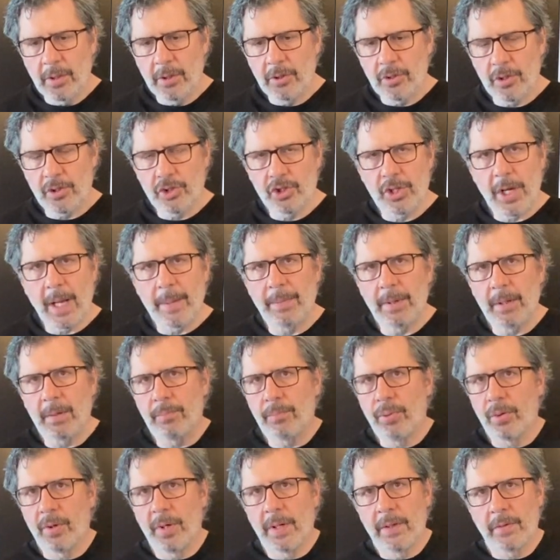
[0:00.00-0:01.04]
you just shape it and
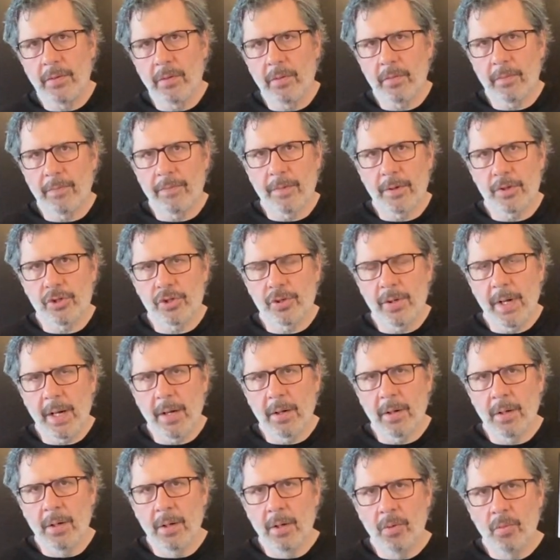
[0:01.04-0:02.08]
put it into the
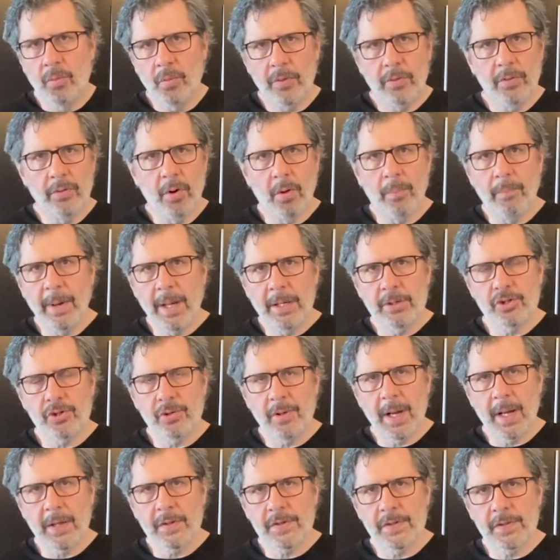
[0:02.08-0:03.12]
refrigerator with no bench
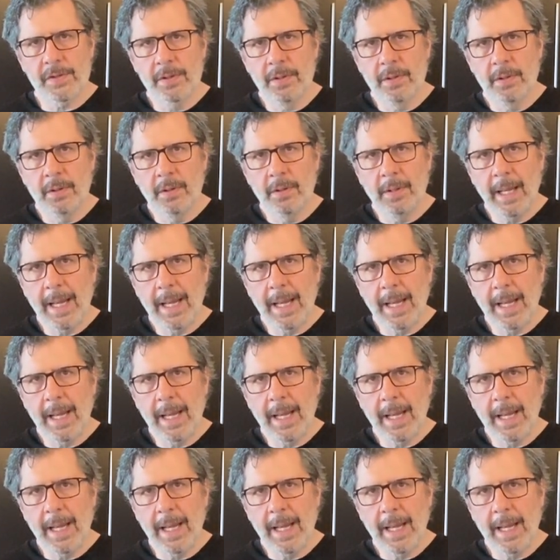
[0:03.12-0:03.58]
rest,